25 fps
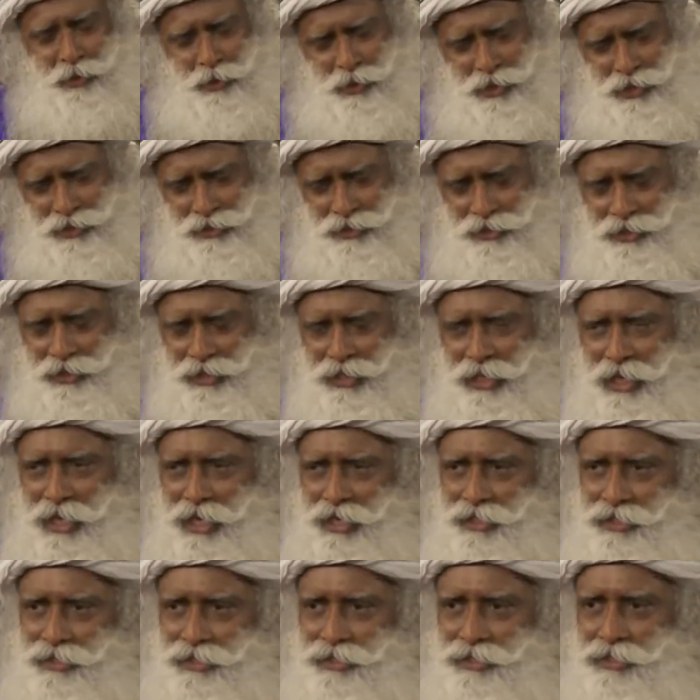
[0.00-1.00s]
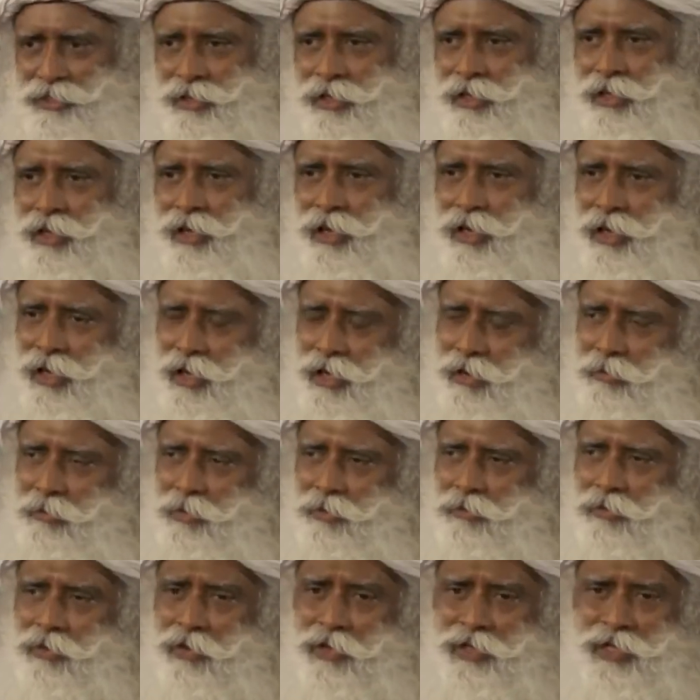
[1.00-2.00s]
country has. And
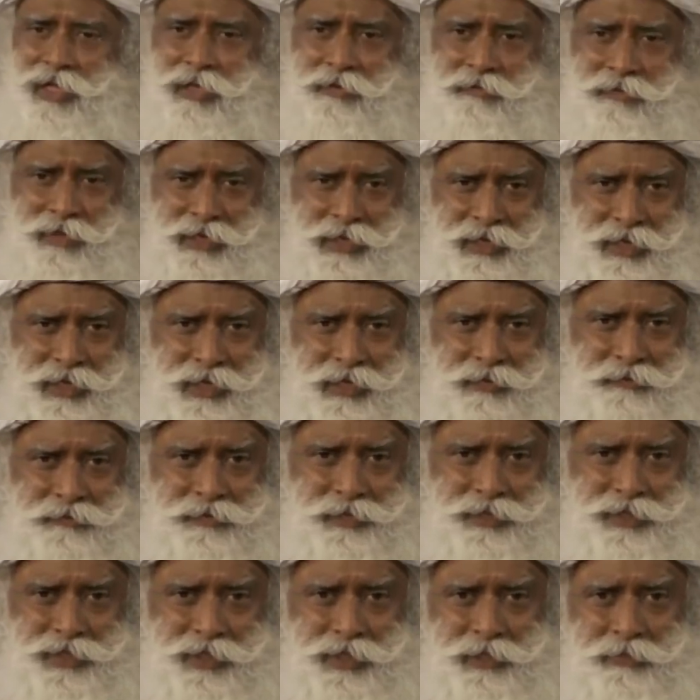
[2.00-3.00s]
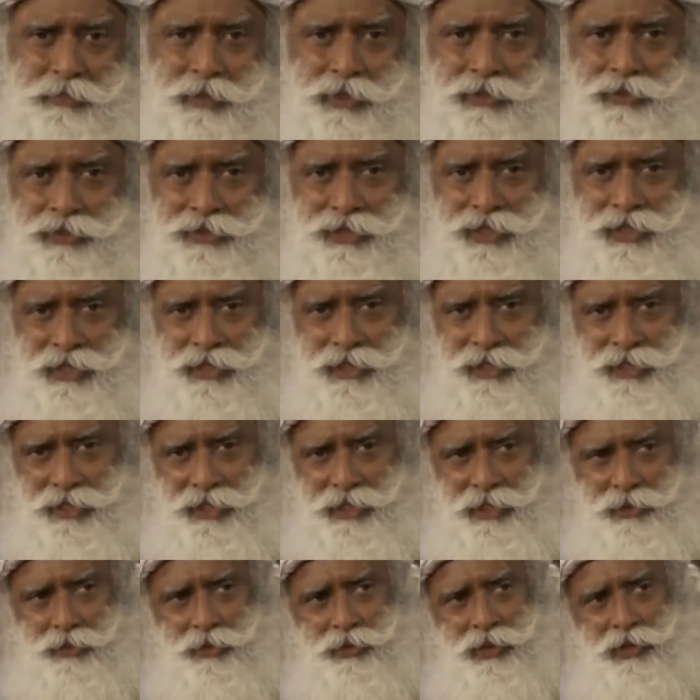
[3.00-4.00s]
above all, they're very inefficient because they can
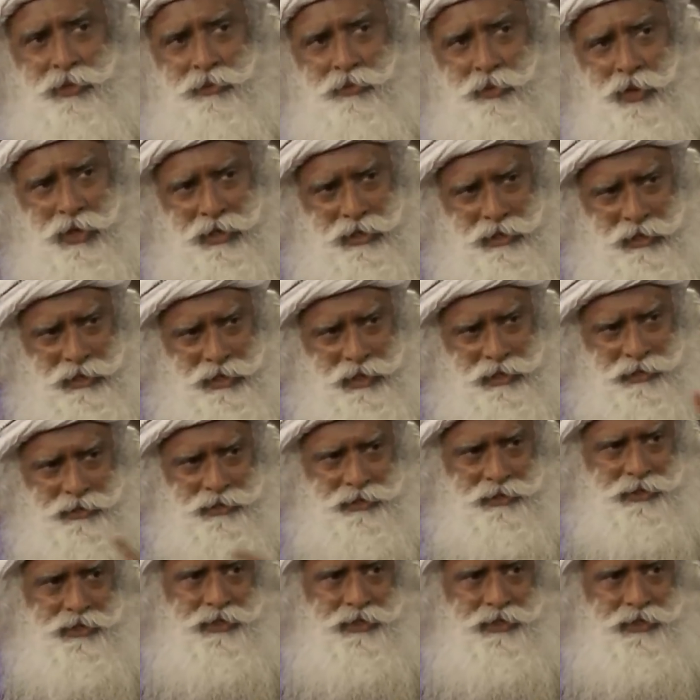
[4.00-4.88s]
take only one client at a